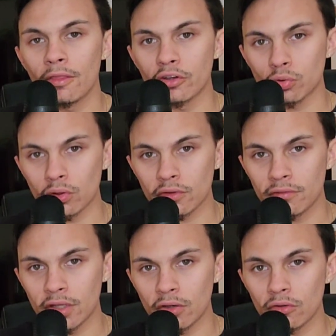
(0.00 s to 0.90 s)
shorts
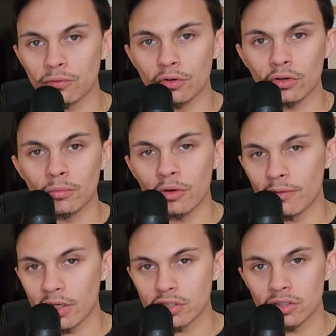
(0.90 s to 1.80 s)
videos for
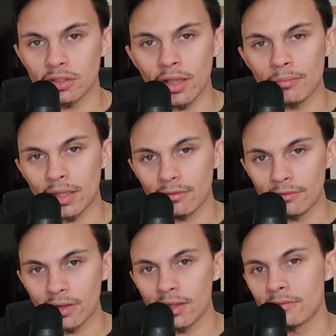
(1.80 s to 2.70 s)
motivation and being
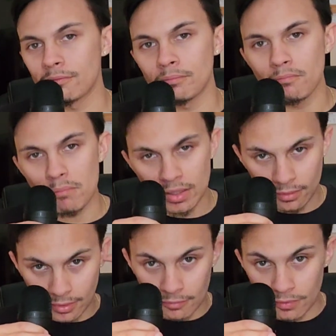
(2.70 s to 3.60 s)
fit, and
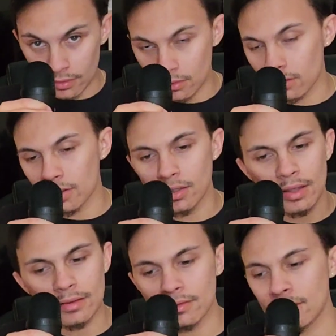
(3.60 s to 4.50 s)
mentally and
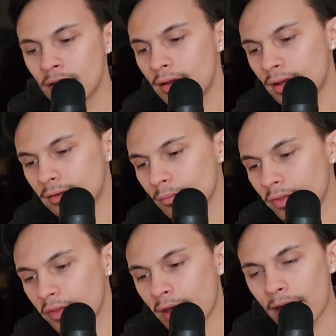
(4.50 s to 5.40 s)
physically, it's
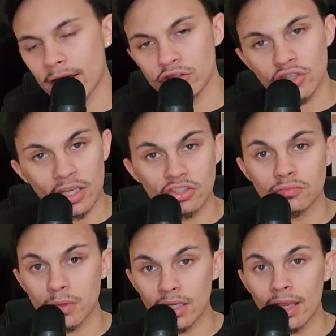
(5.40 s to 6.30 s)
something that has changed
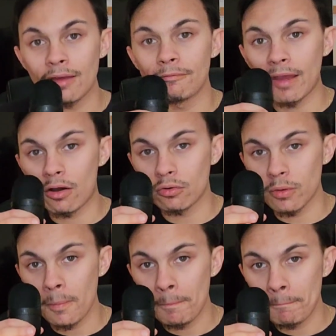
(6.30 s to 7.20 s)
me and
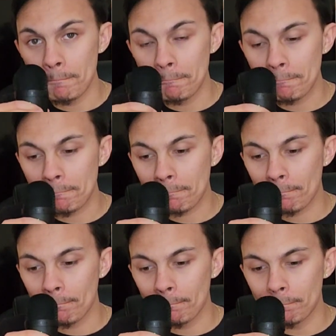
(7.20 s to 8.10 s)
found
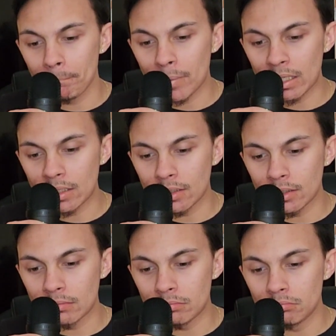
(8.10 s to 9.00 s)

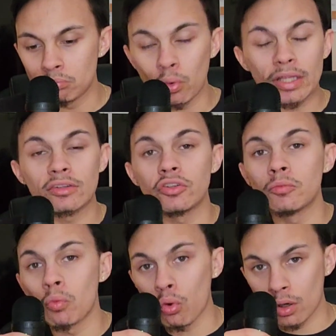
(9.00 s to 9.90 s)
me wanting to do
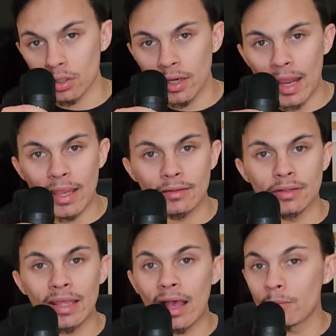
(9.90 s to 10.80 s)
more, and
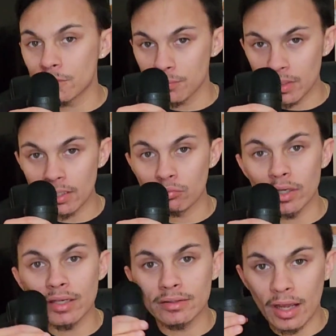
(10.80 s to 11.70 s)
it helps me
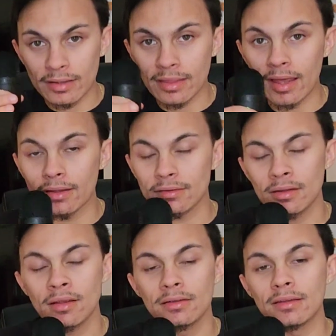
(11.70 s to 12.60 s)
reignite that
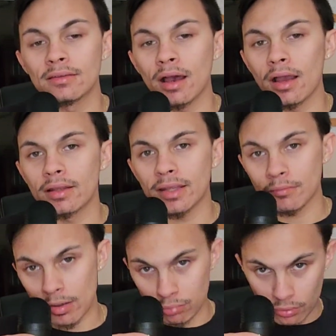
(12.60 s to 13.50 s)
design in
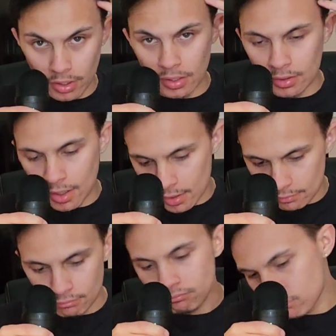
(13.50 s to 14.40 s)
my brain, and